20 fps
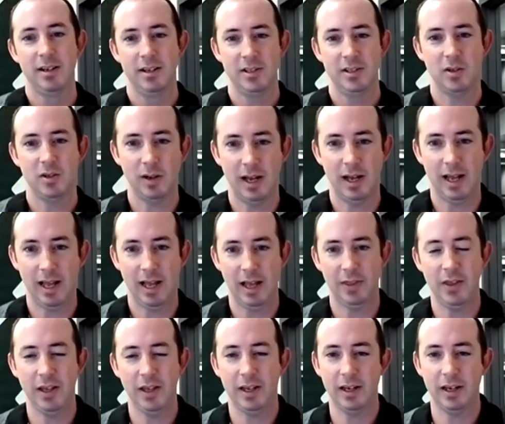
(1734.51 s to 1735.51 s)
So I
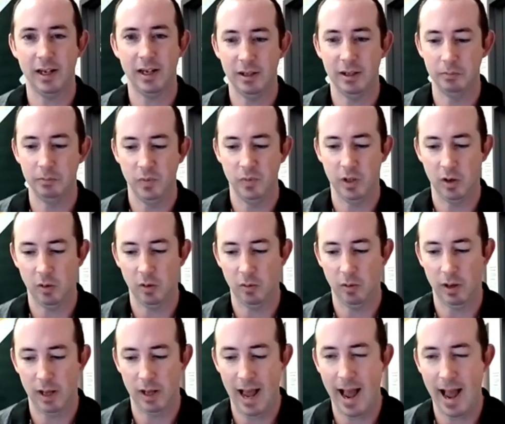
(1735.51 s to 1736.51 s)
think,
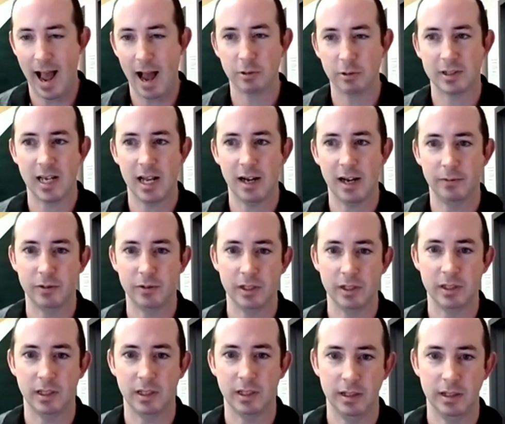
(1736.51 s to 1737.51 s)
outside of
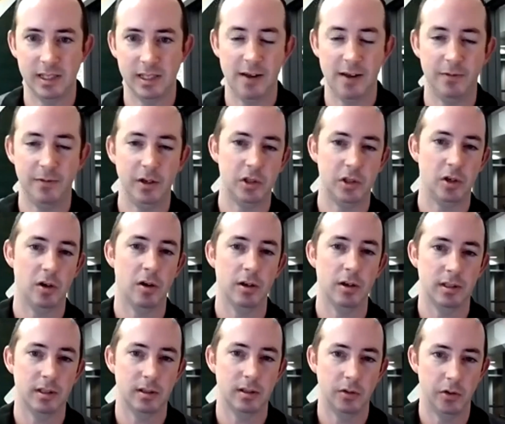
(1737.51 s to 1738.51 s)
just the safety
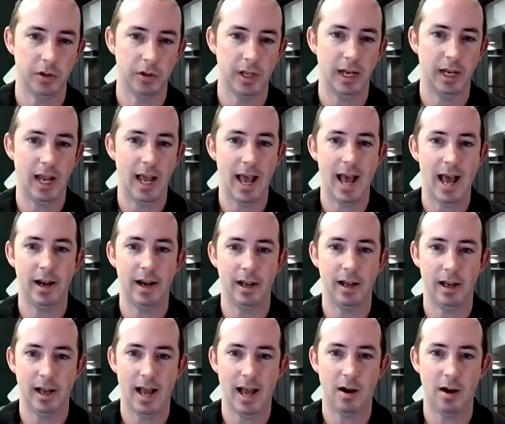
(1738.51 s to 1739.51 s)
assurance, looking at
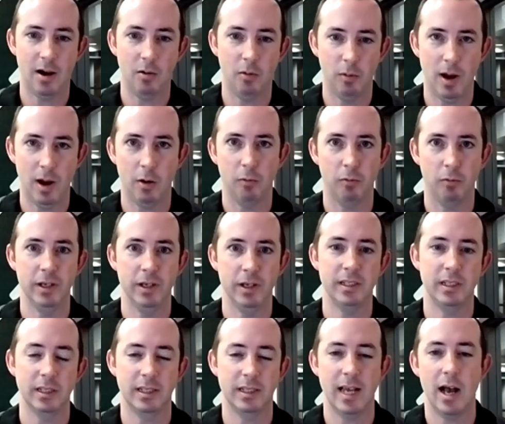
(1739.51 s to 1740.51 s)
how
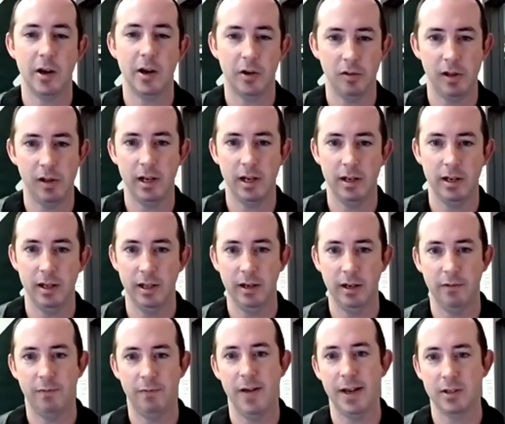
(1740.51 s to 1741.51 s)
risk is calculated and
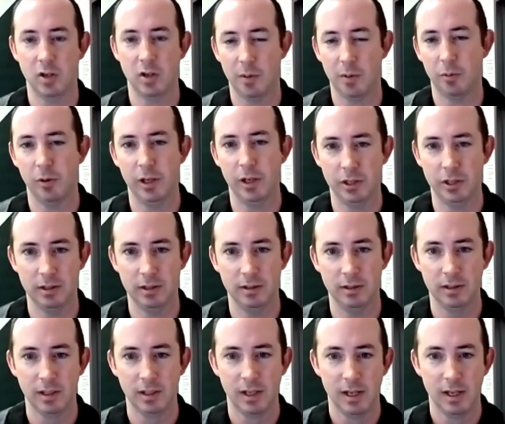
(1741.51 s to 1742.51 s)
affects
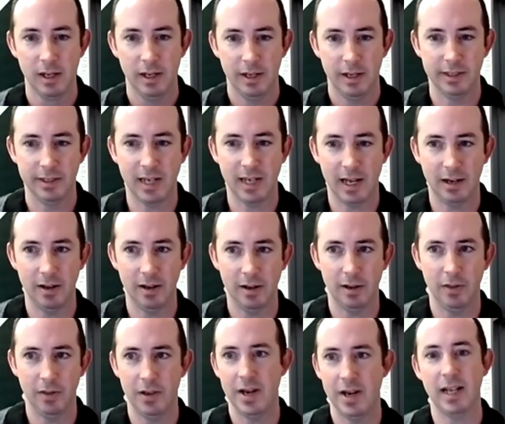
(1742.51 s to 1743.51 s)
operations is kind
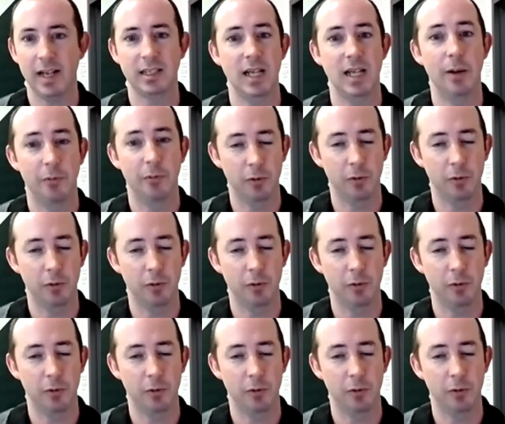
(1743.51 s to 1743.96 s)
of the next step